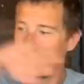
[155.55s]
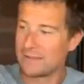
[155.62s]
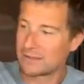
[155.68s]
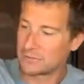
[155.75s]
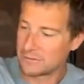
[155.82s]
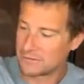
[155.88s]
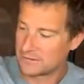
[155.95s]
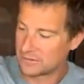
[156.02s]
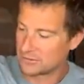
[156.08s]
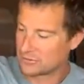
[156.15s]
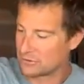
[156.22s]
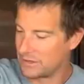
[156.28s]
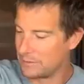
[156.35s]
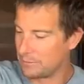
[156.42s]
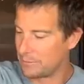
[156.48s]
This one's
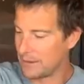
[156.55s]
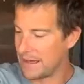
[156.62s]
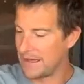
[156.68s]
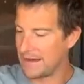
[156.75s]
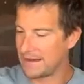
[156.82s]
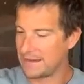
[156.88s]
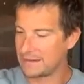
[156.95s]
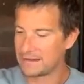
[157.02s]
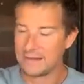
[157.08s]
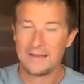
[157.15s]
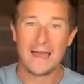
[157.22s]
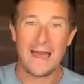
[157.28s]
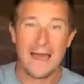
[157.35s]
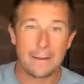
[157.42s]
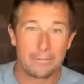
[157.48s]
Extreme Planet,
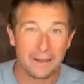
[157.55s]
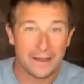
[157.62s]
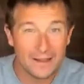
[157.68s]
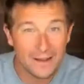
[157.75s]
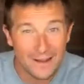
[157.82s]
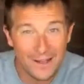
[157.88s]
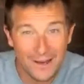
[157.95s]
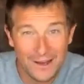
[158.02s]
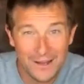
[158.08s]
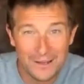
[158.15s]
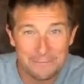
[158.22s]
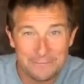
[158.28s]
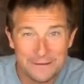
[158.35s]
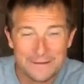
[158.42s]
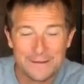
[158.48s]
Epic
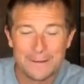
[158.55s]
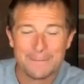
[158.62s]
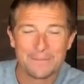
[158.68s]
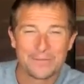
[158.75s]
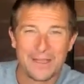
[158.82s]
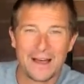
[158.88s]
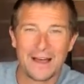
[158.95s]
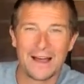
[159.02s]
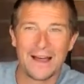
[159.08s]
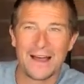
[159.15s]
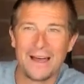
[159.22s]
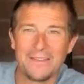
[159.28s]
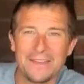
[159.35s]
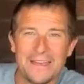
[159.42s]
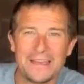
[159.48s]
Climbs,
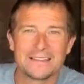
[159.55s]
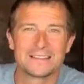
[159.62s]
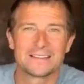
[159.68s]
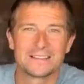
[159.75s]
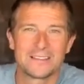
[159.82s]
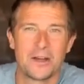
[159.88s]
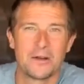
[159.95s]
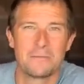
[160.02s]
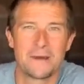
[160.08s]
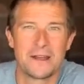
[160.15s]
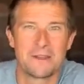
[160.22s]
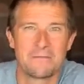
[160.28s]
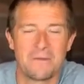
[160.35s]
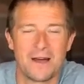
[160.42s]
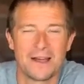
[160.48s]
and these are so many
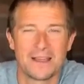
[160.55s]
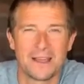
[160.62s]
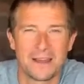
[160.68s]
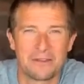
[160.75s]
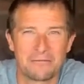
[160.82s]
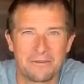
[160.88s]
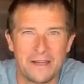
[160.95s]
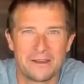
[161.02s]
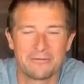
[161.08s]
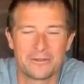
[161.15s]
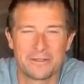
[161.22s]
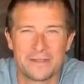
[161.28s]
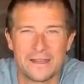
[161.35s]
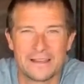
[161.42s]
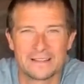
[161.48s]
of my kind of
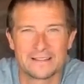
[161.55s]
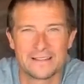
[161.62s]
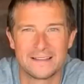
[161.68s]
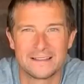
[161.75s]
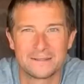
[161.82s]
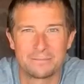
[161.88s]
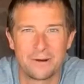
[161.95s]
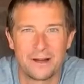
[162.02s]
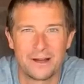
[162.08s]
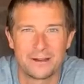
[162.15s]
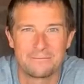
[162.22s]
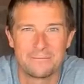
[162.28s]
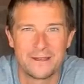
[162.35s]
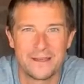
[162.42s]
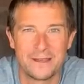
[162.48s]
favourite things that
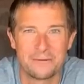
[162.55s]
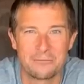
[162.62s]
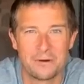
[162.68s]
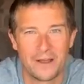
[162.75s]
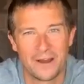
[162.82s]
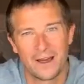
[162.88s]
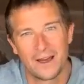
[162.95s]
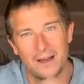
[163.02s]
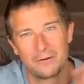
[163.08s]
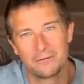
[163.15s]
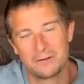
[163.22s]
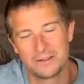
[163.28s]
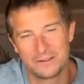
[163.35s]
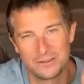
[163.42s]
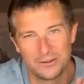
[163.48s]
inspired me when I
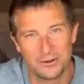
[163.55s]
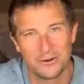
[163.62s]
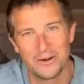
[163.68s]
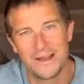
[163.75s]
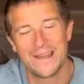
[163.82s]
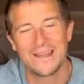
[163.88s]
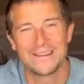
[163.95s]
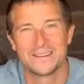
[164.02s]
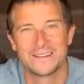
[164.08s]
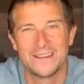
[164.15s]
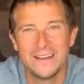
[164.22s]
was your age.